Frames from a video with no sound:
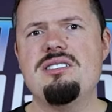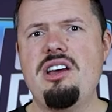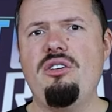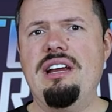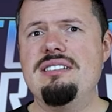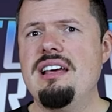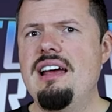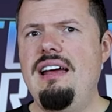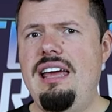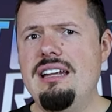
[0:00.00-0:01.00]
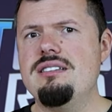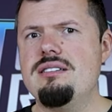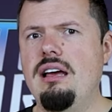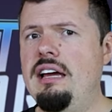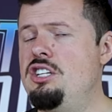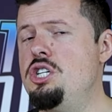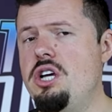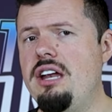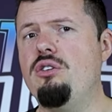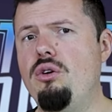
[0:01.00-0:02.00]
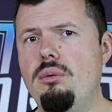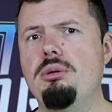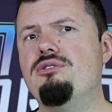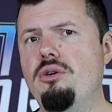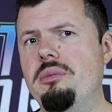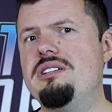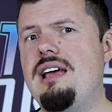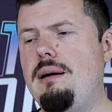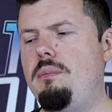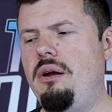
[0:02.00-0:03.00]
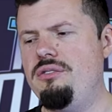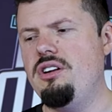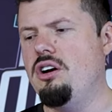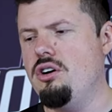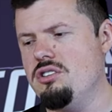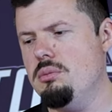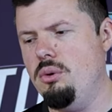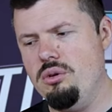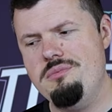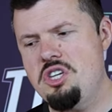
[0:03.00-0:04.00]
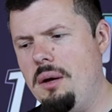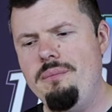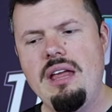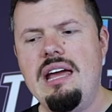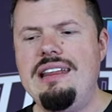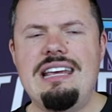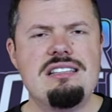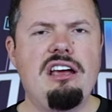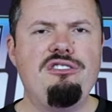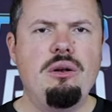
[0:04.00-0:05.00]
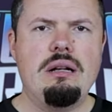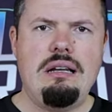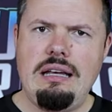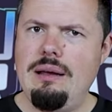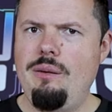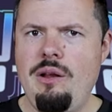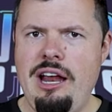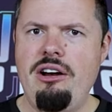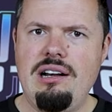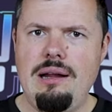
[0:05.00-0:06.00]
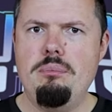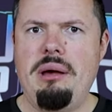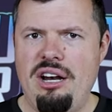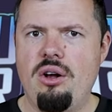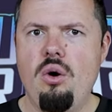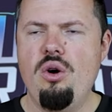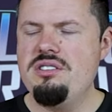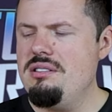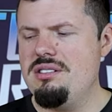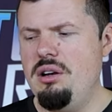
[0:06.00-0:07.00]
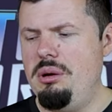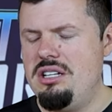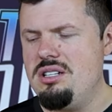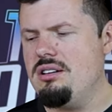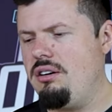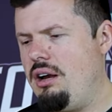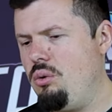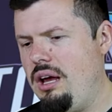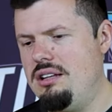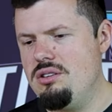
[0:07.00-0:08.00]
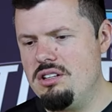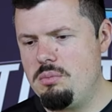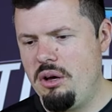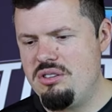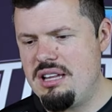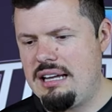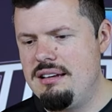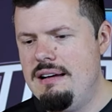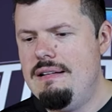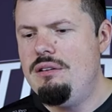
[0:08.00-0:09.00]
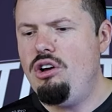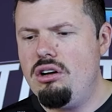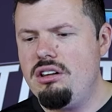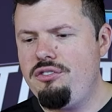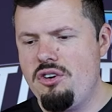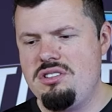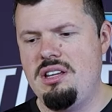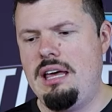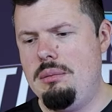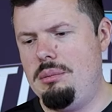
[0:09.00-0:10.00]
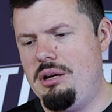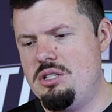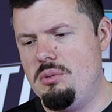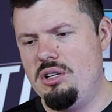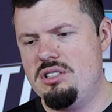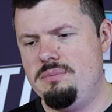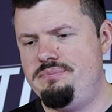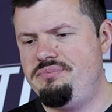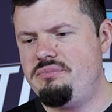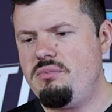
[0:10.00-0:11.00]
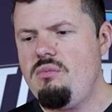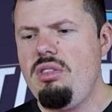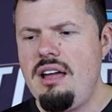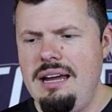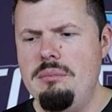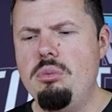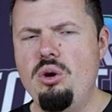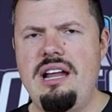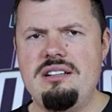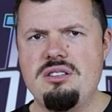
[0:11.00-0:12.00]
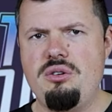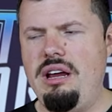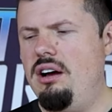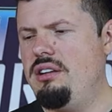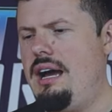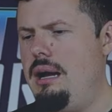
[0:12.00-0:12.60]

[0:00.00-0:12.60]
series, it's a general performance uplift across the board. So there's definitely inherently better cores. Cinebench is a great way to expose that. If we look at the first of the gaming benchmarks, in Borderlands 3, on the